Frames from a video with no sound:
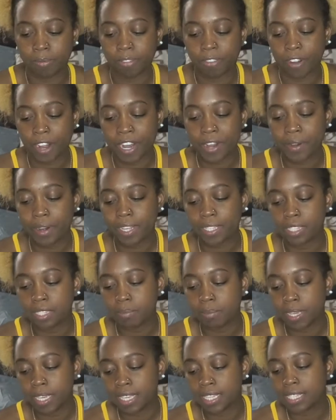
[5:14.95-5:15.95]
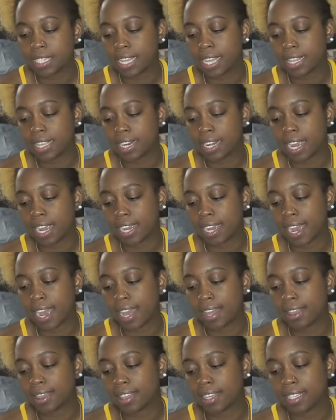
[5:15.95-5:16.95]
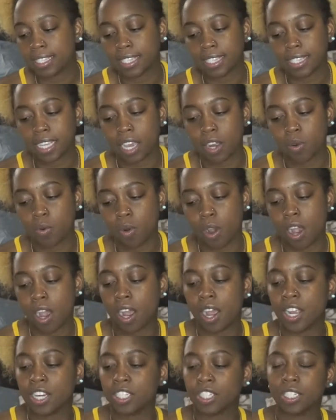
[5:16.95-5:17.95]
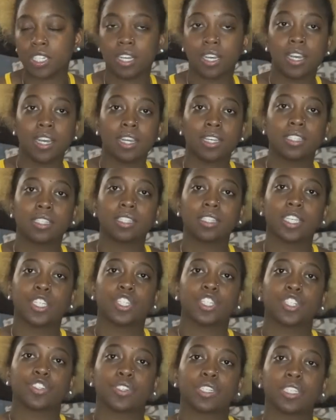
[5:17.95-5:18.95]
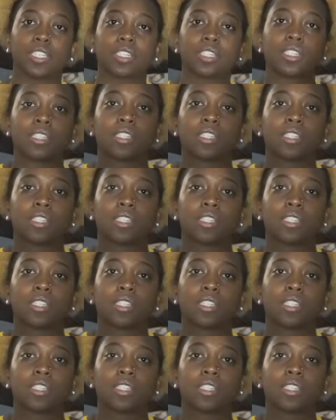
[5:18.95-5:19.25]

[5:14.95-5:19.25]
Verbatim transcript: fragrance mist and then I got the sun washed citrus.